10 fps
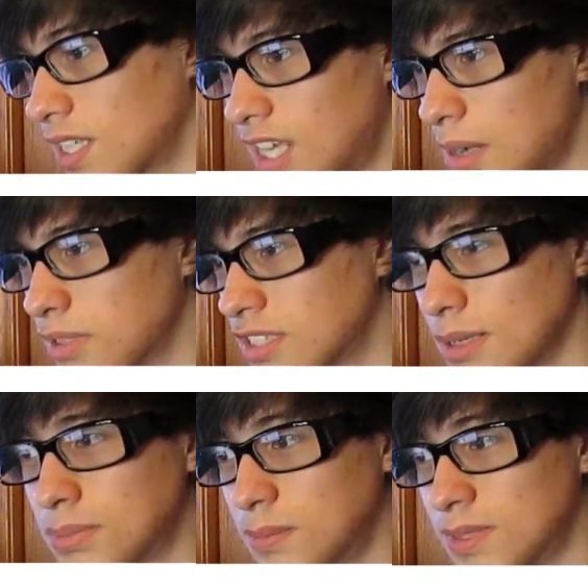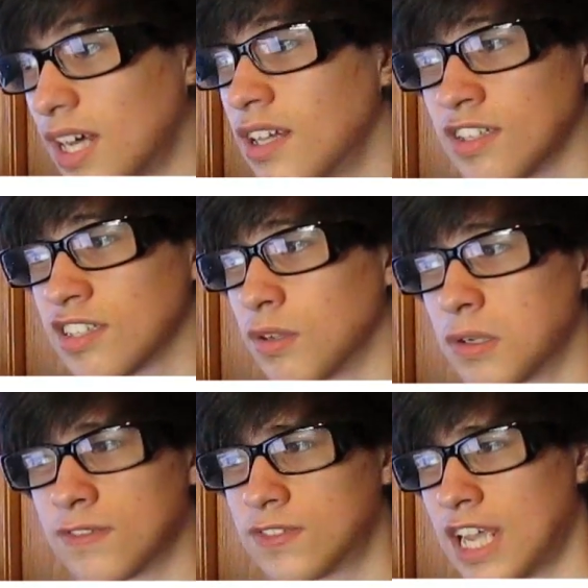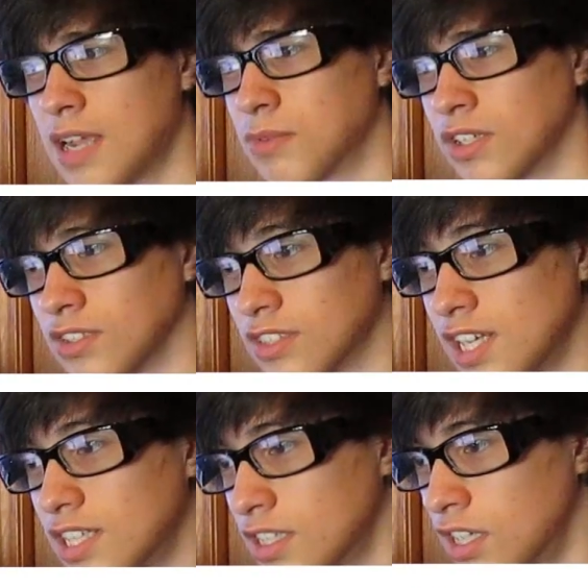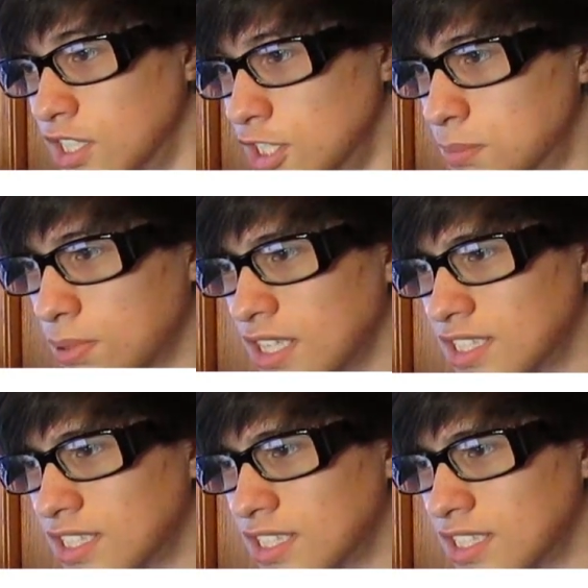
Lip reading: Tiber Septim Talos, Lord of Tamriel says, do you praise